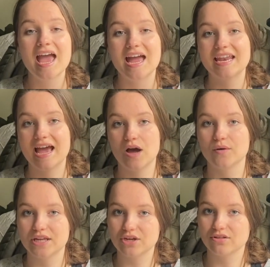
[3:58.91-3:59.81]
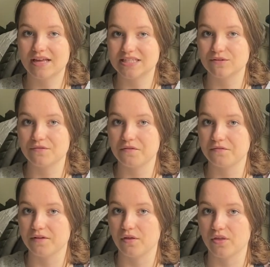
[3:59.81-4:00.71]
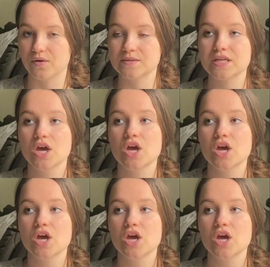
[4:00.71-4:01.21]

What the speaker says: and how can your lesson fulfill those?